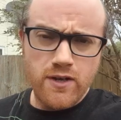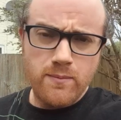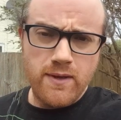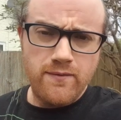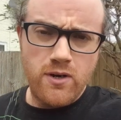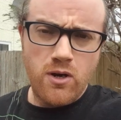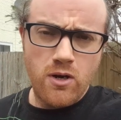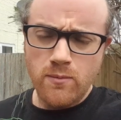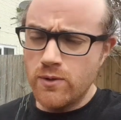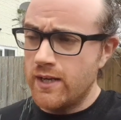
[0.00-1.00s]
had a bit of a
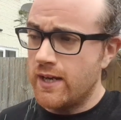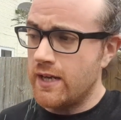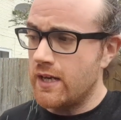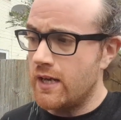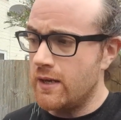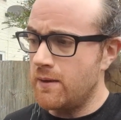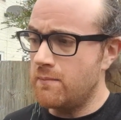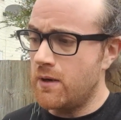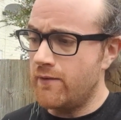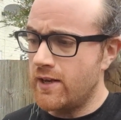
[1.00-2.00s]
horrible day.
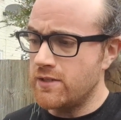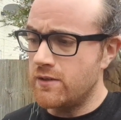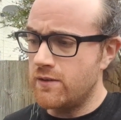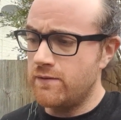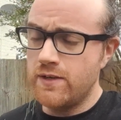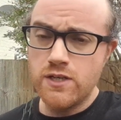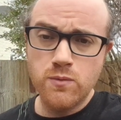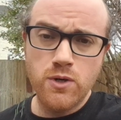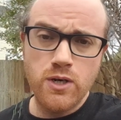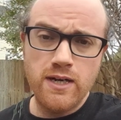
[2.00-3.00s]
I've had to finish
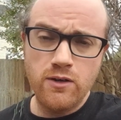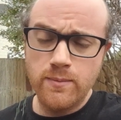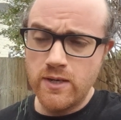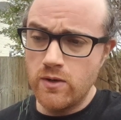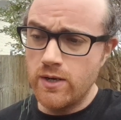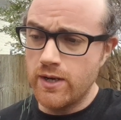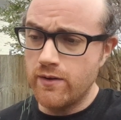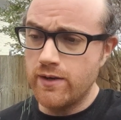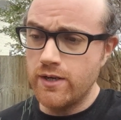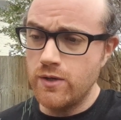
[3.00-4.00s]
work a little bit earlier
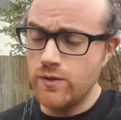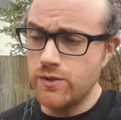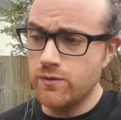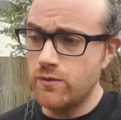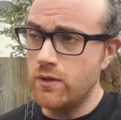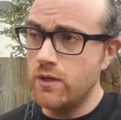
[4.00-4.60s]
than usual